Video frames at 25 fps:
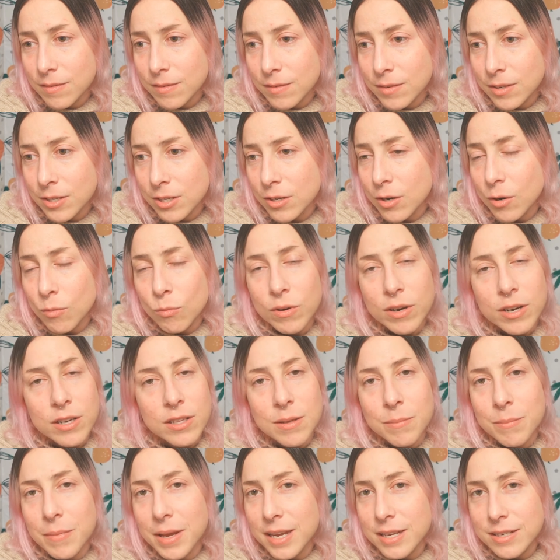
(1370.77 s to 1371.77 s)
you know, one of
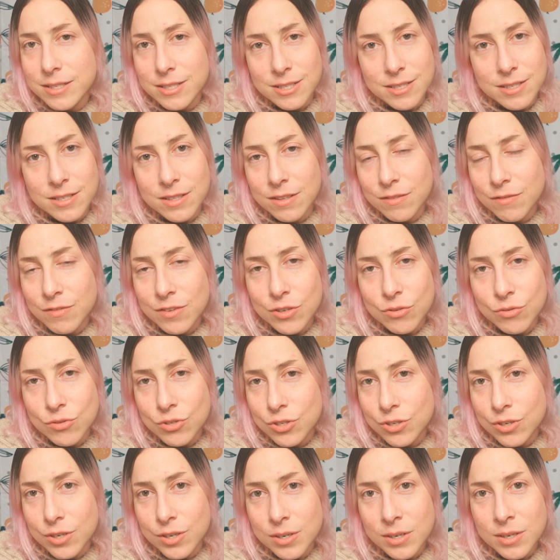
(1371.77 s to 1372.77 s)
the mains in the
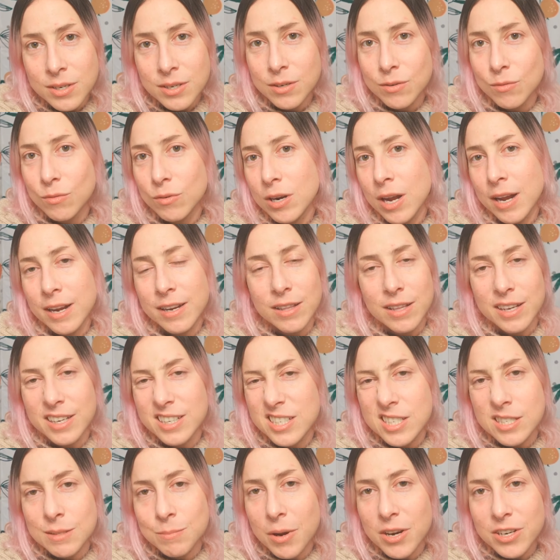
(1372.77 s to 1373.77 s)
future. Kind of like a
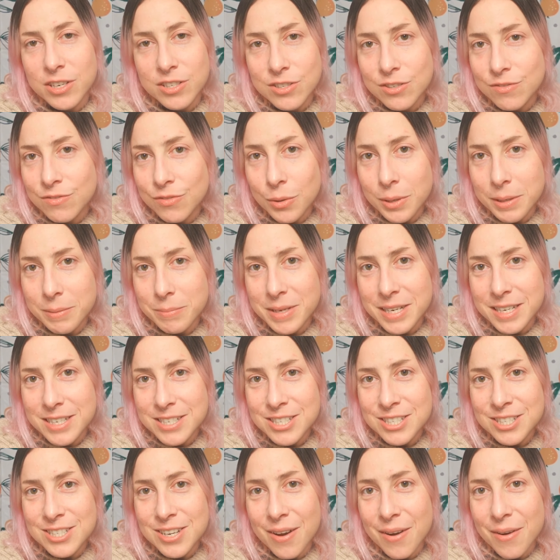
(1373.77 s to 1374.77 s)
Smudge for me.
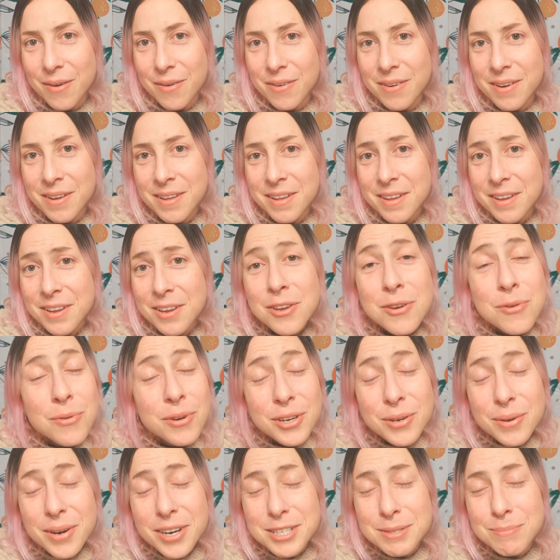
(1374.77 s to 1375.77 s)
So who are
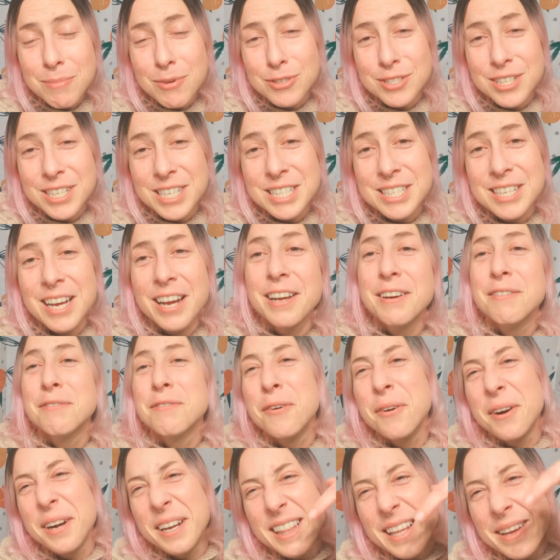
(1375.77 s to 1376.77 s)
you guys most excited
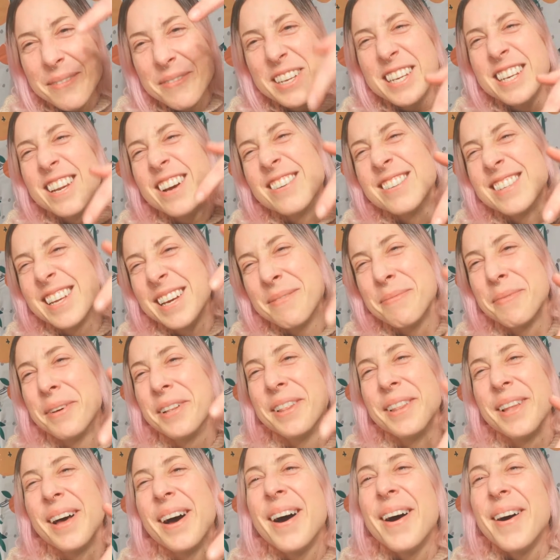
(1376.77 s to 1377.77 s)
for? Let me know down
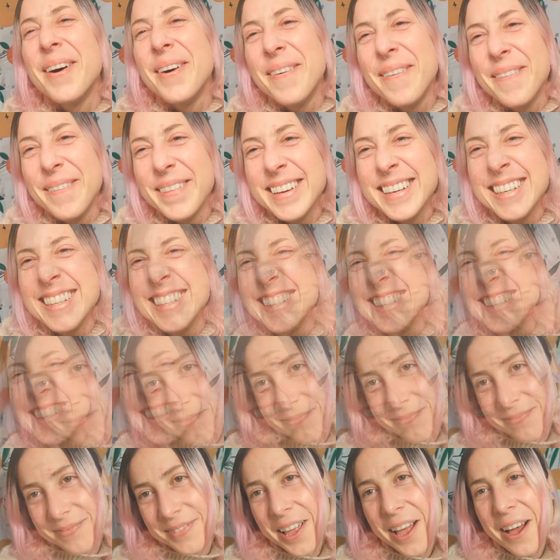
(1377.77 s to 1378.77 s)
below.
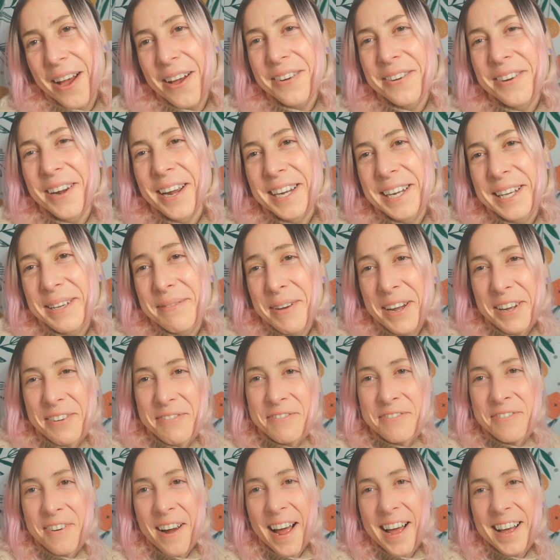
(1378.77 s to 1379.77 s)
Alrighty, my
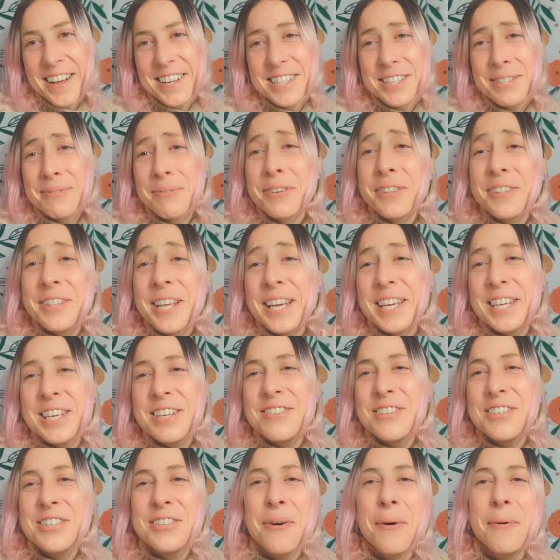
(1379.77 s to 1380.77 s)
friends. Well, thank you
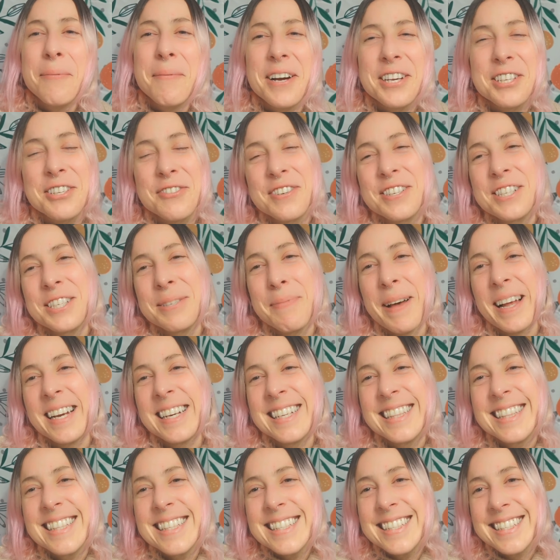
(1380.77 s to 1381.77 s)
so much for
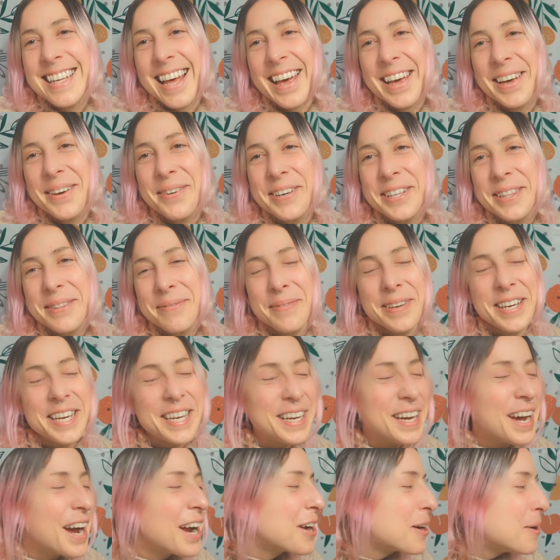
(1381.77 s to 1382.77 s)
spending the day with
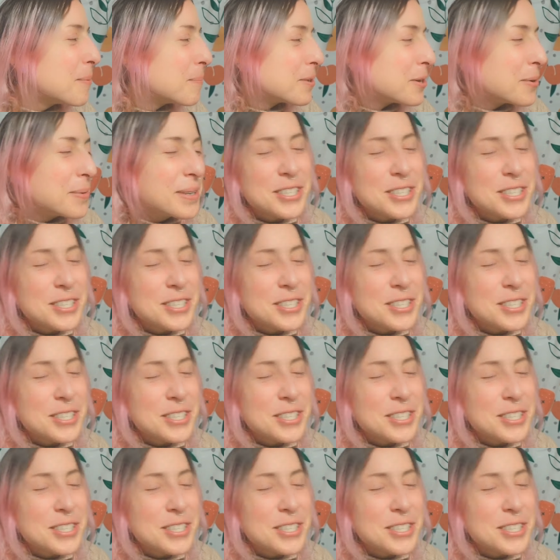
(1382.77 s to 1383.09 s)
me. I hope you